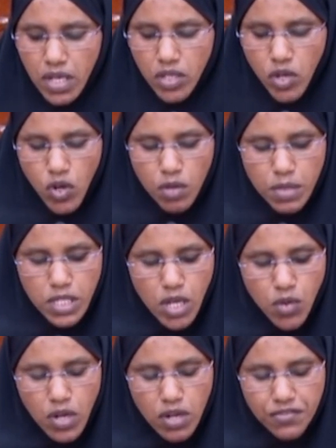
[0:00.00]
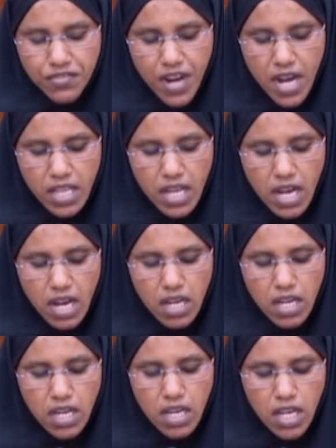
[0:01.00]
The committee will further
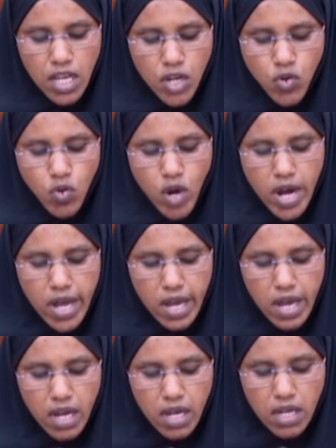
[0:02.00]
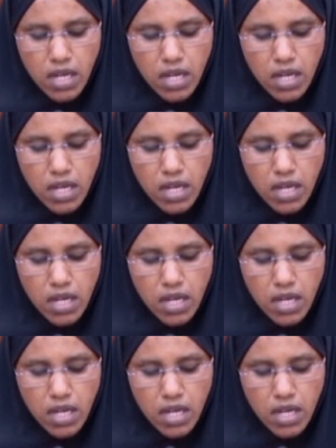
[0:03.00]
inquire